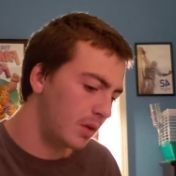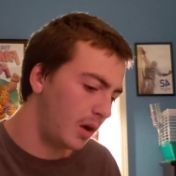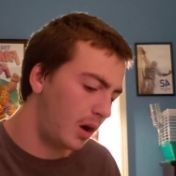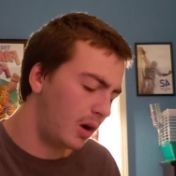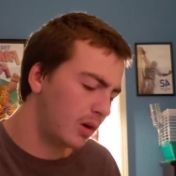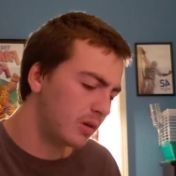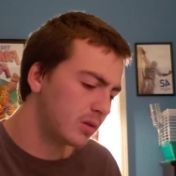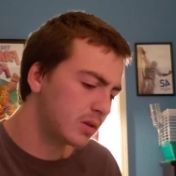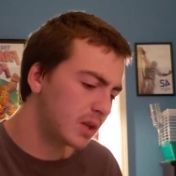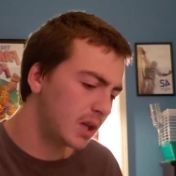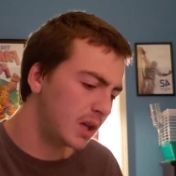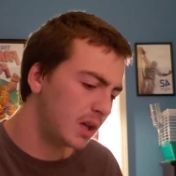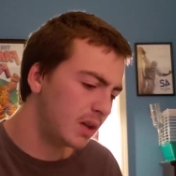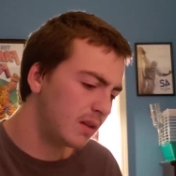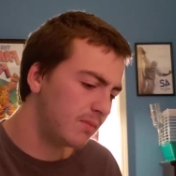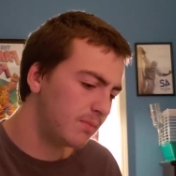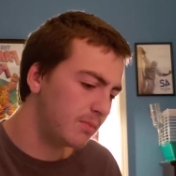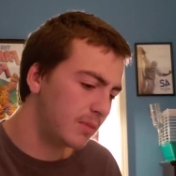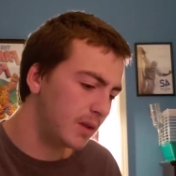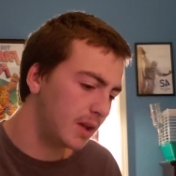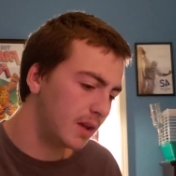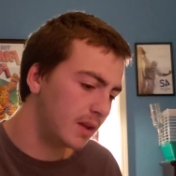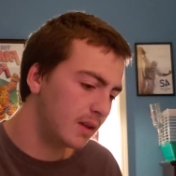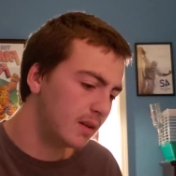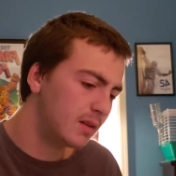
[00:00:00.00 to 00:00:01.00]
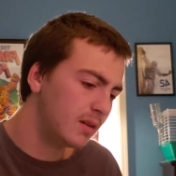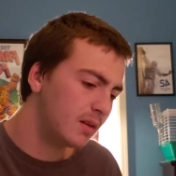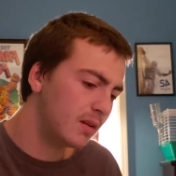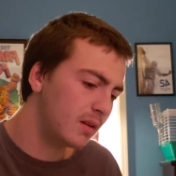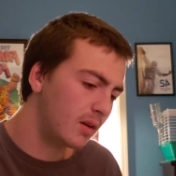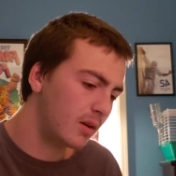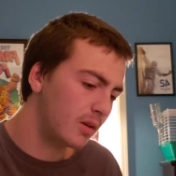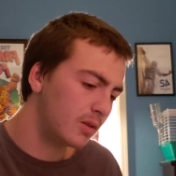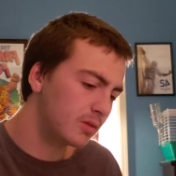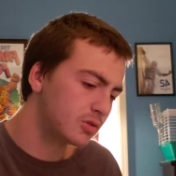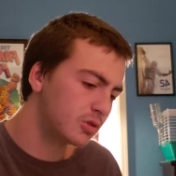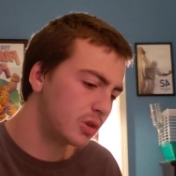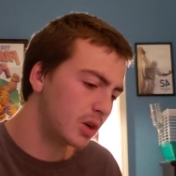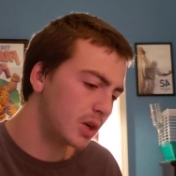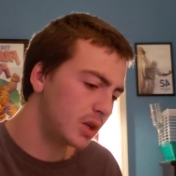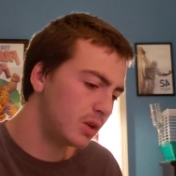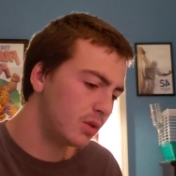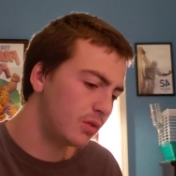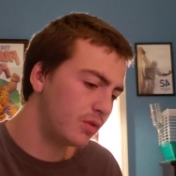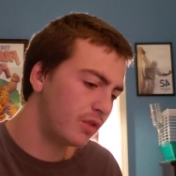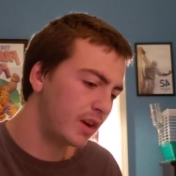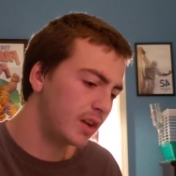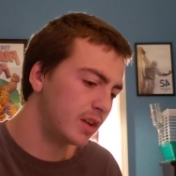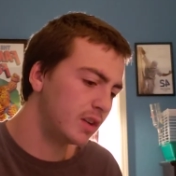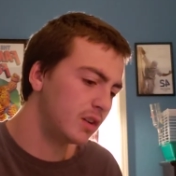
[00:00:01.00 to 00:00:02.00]
Our cavemen are trying
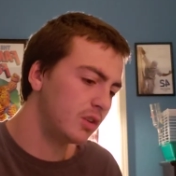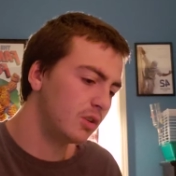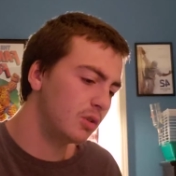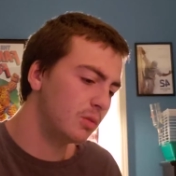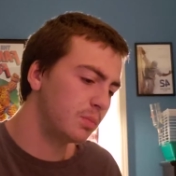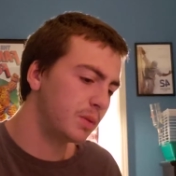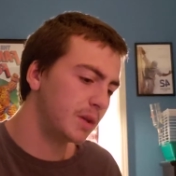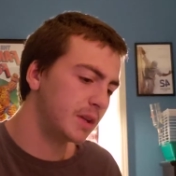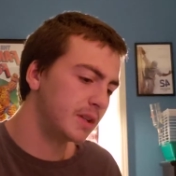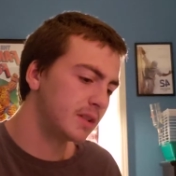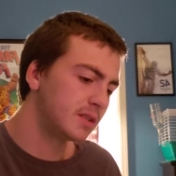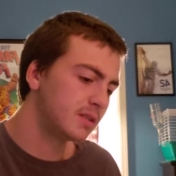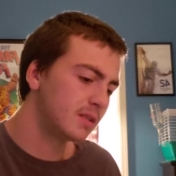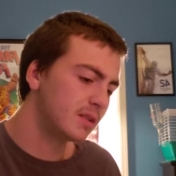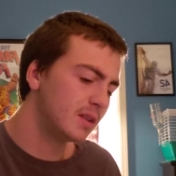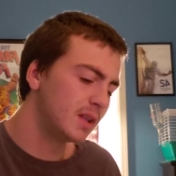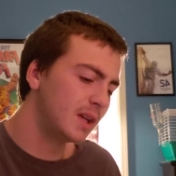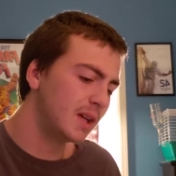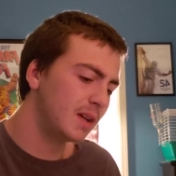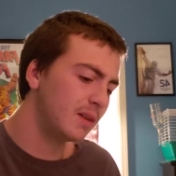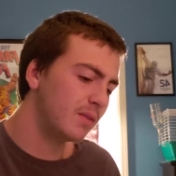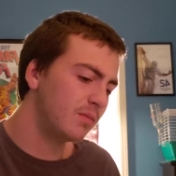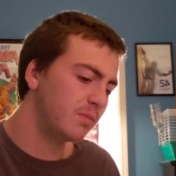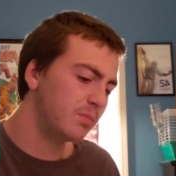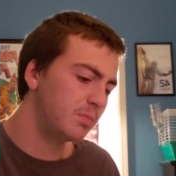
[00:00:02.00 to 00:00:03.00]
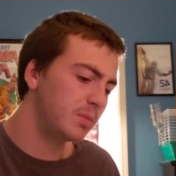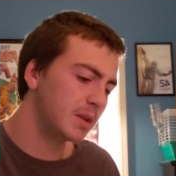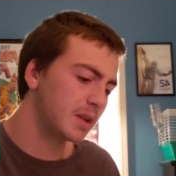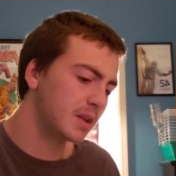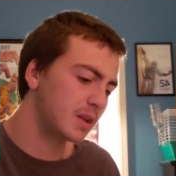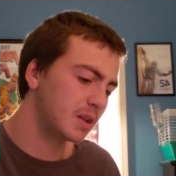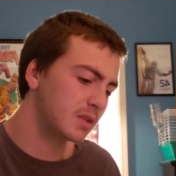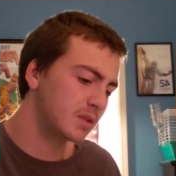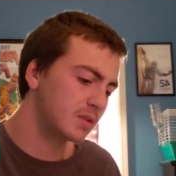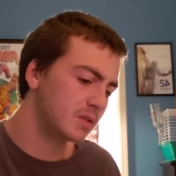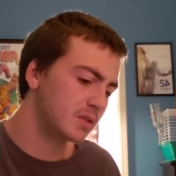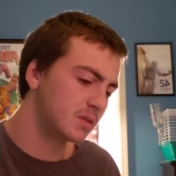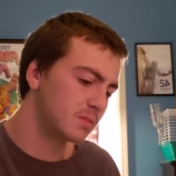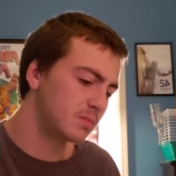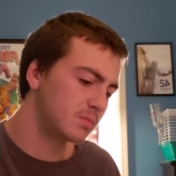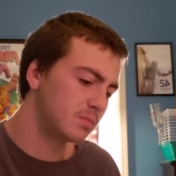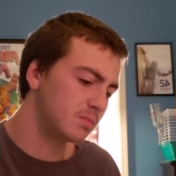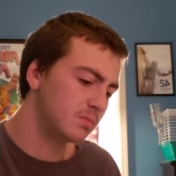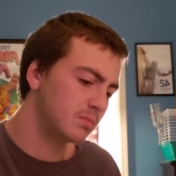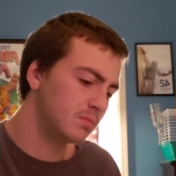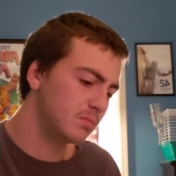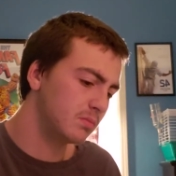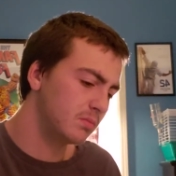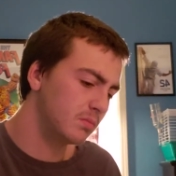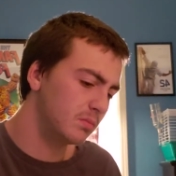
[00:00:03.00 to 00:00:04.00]
to find a new place to live because,
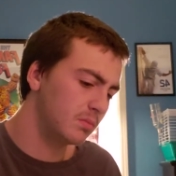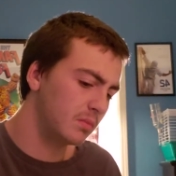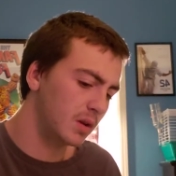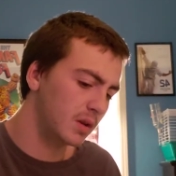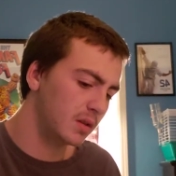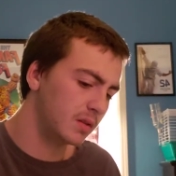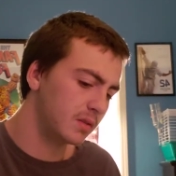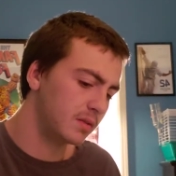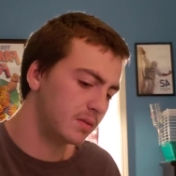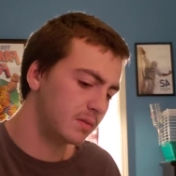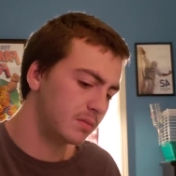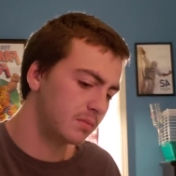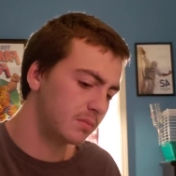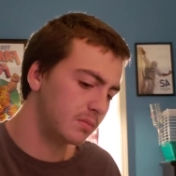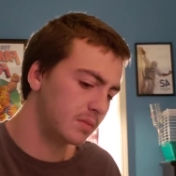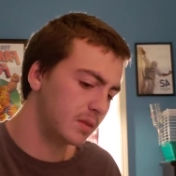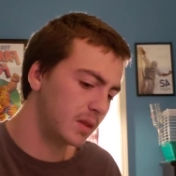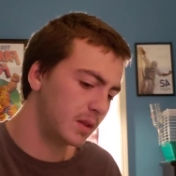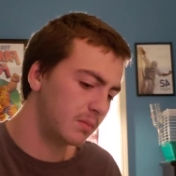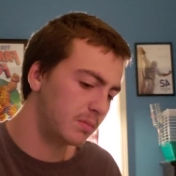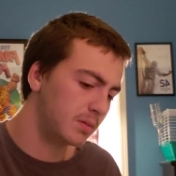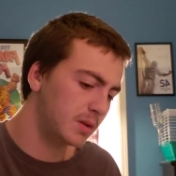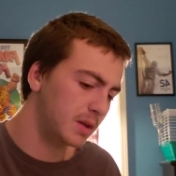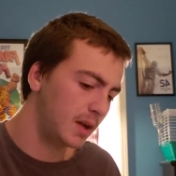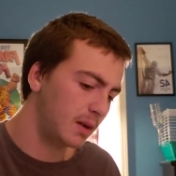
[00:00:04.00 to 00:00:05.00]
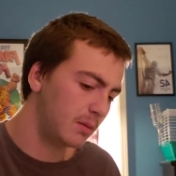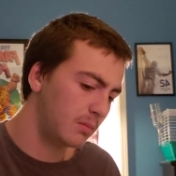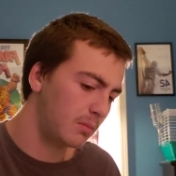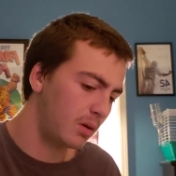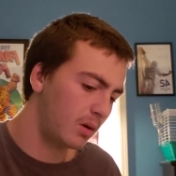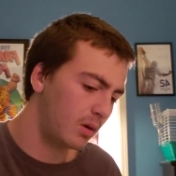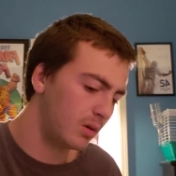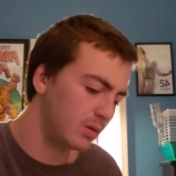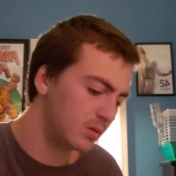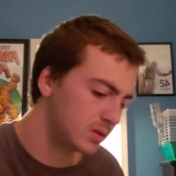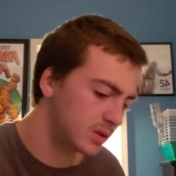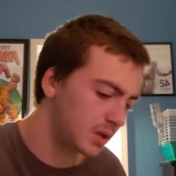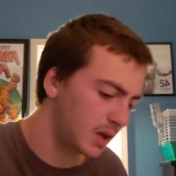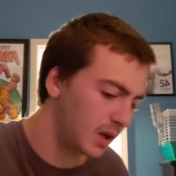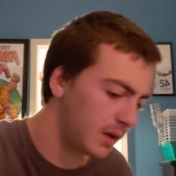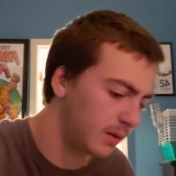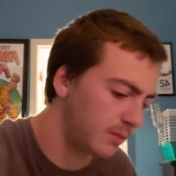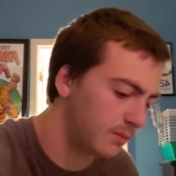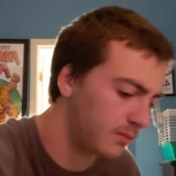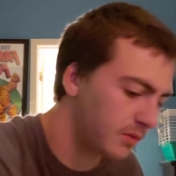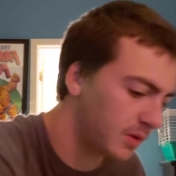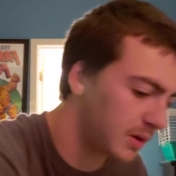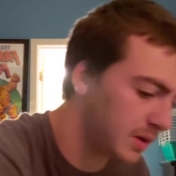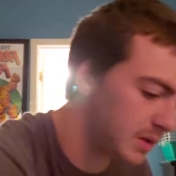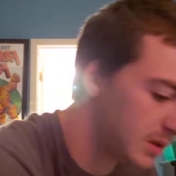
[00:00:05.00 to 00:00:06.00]
well, they've been having a hard
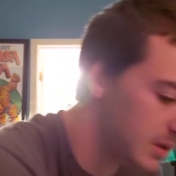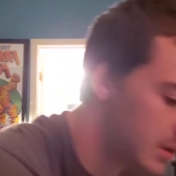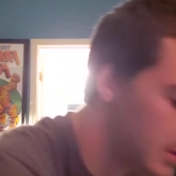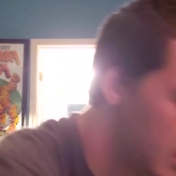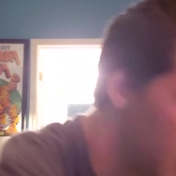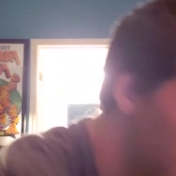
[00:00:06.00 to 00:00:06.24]
time finding a